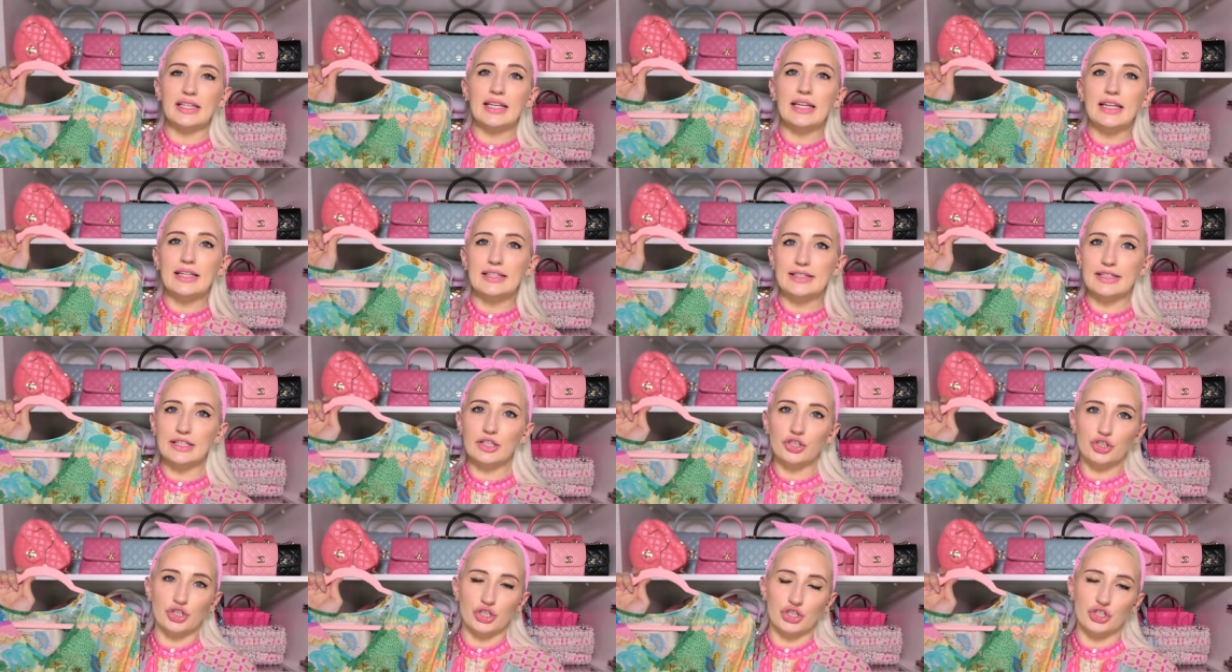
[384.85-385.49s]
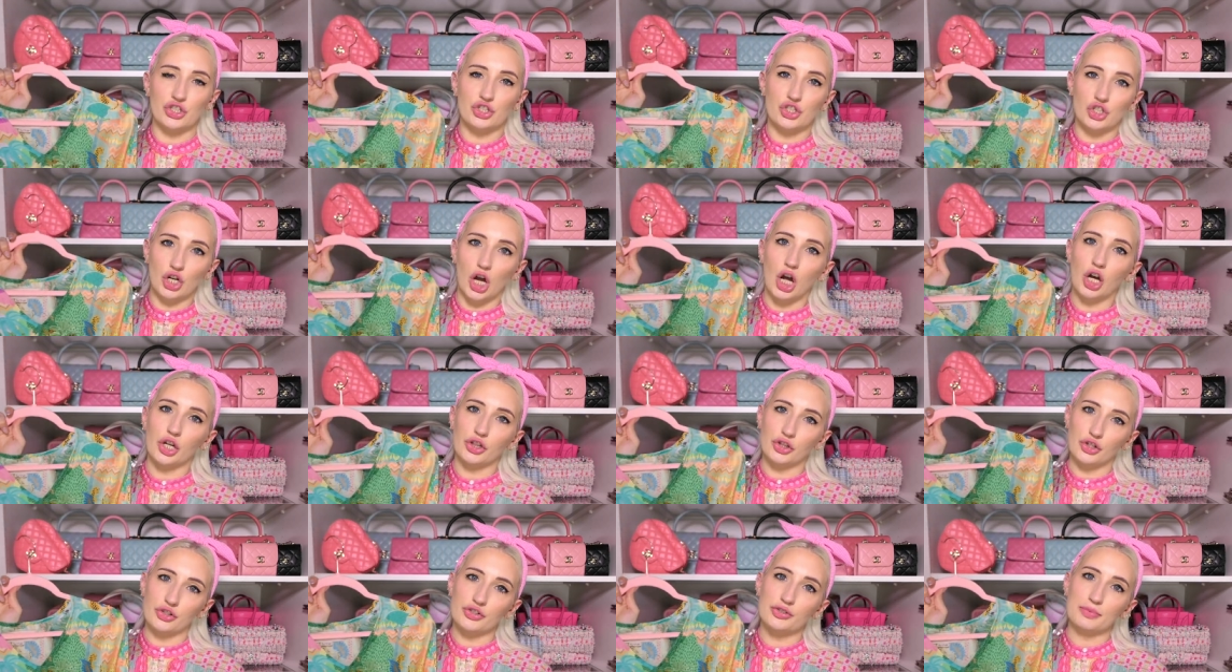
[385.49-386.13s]
easier to
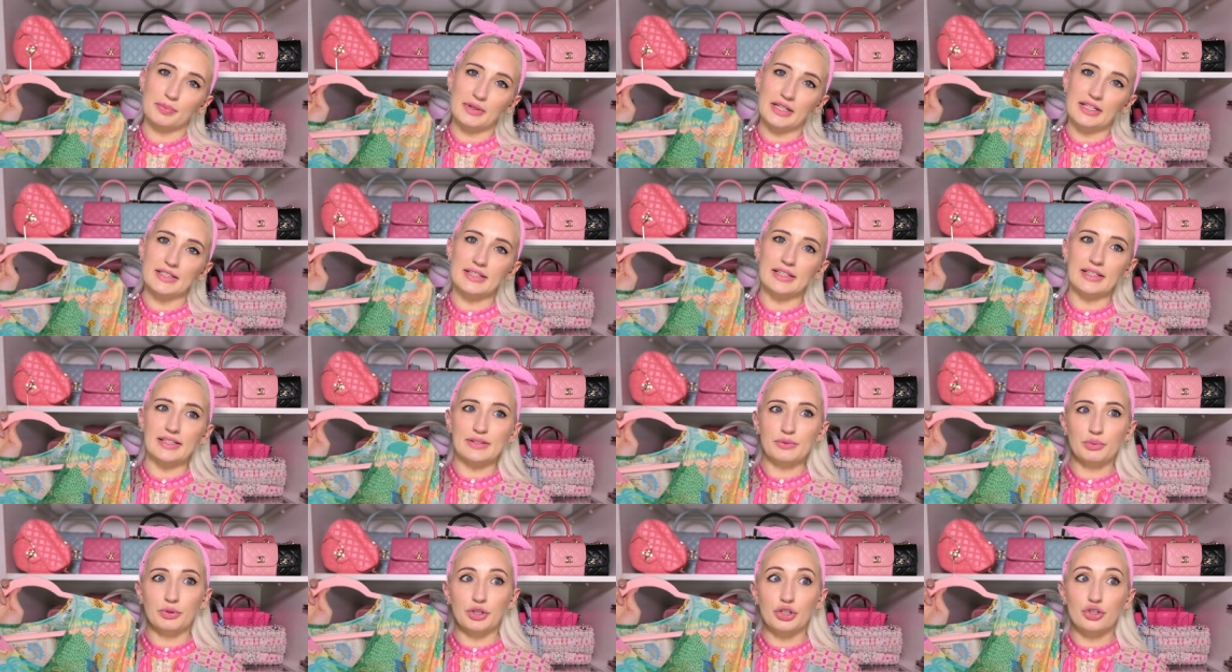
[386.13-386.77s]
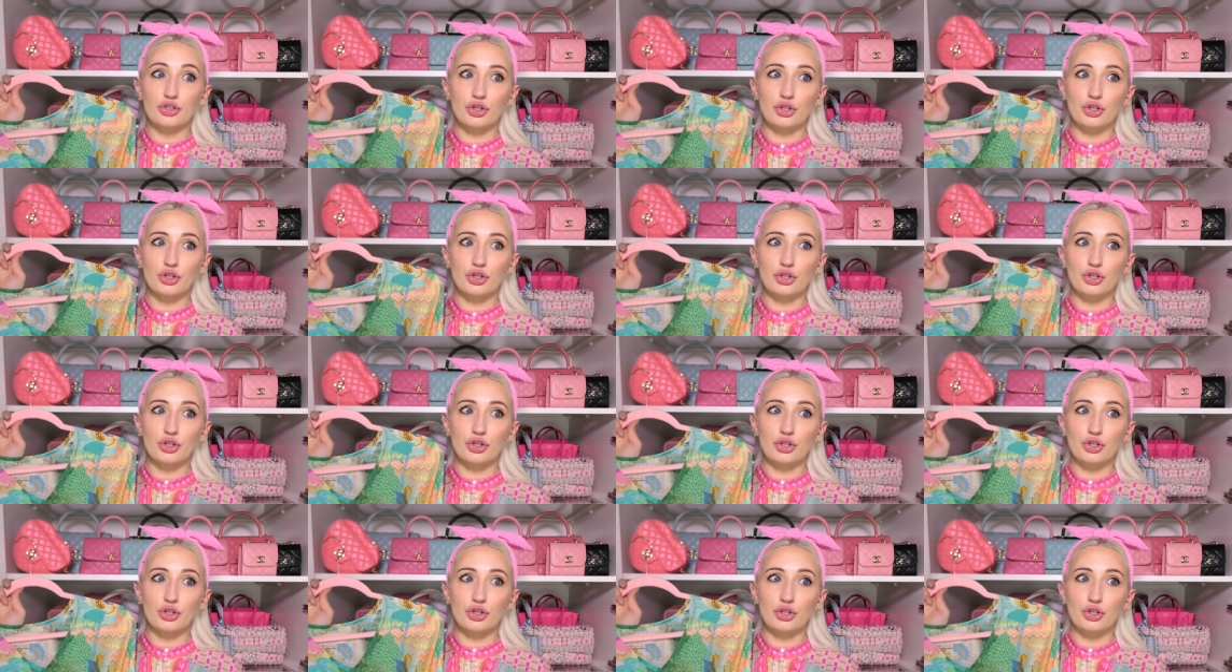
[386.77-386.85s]
stock those pieces where you